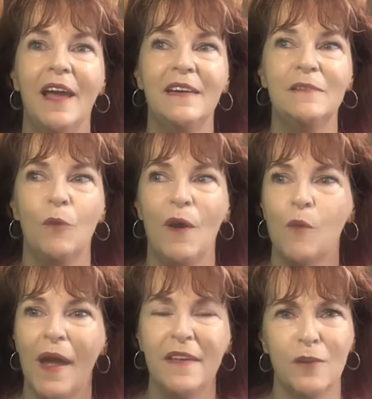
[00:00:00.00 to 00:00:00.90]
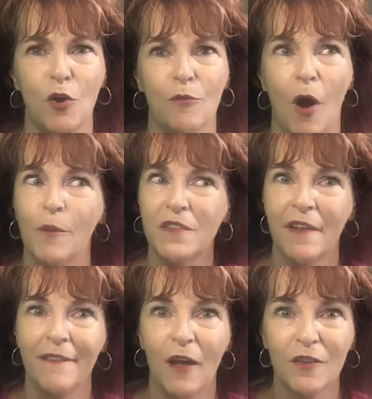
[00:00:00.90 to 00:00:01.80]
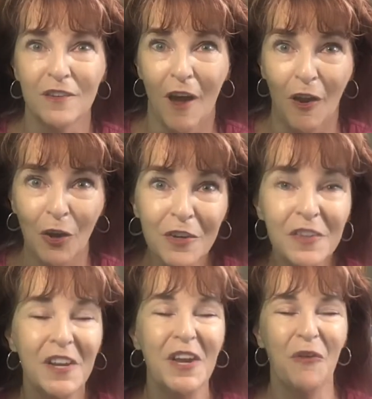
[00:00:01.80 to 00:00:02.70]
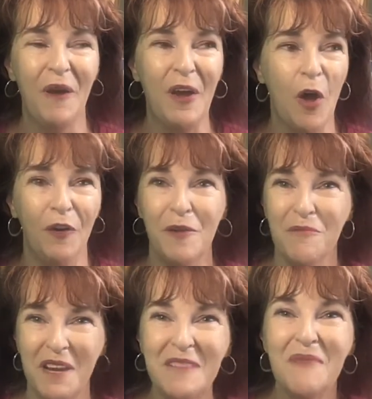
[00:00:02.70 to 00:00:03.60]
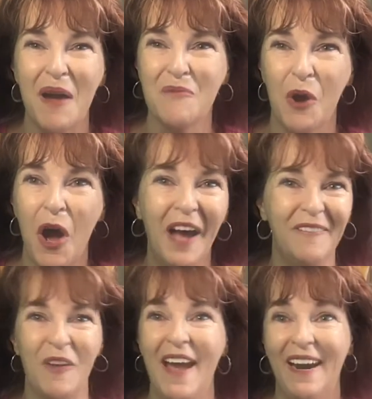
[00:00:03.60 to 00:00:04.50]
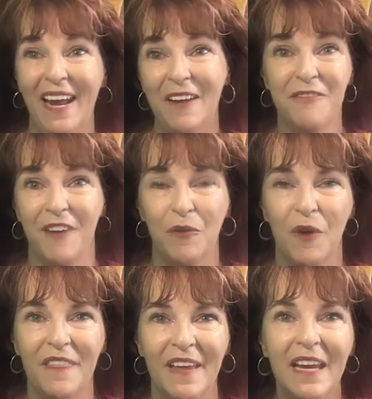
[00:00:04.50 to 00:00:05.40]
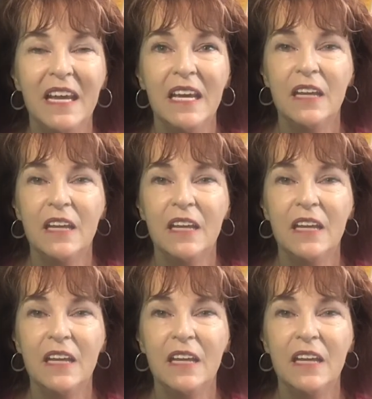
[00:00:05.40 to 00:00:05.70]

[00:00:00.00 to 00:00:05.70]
We raised almost $10,000. We called it Bling My Bra, and we had a lot of fun with it.